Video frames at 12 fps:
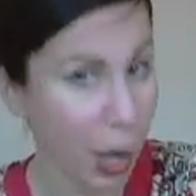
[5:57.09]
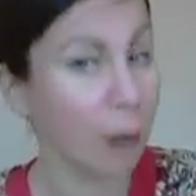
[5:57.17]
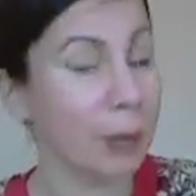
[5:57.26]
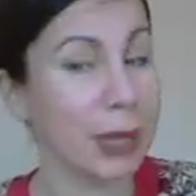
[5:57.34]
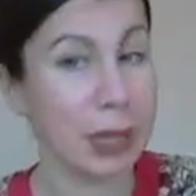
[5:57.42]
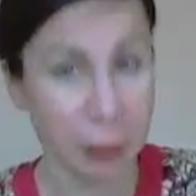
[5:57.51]
It
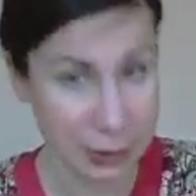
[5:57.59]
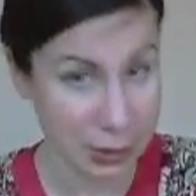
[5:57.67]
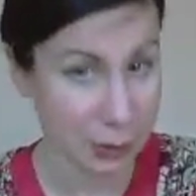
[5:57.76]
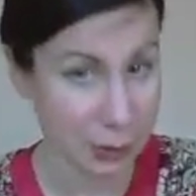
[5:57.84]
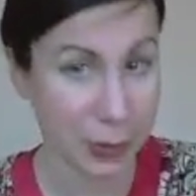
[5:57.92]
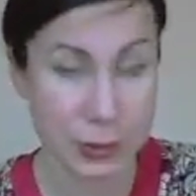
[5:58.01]
depends on
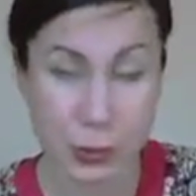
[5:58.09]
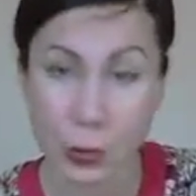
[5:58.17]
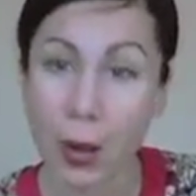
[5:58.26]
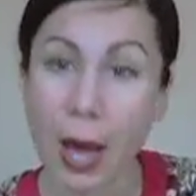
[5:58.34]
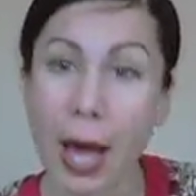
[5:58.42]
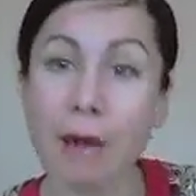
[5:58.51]
how many
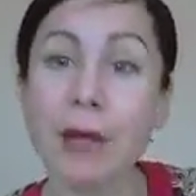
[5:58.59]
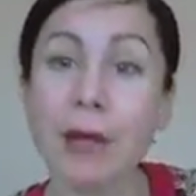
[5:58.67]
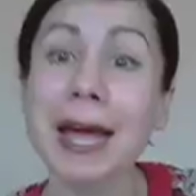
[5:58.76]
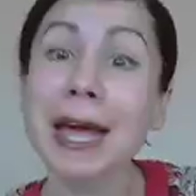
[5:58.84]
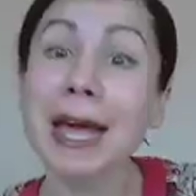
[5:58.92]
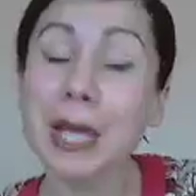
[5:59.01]

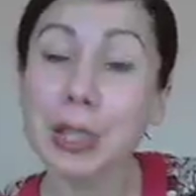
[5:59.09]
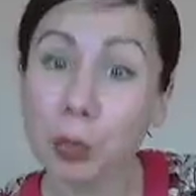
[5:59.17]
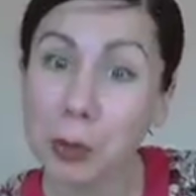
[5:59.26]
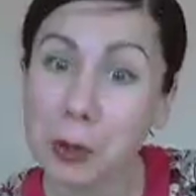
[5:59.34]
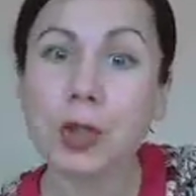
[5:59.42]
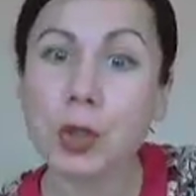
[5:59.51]
participants you have.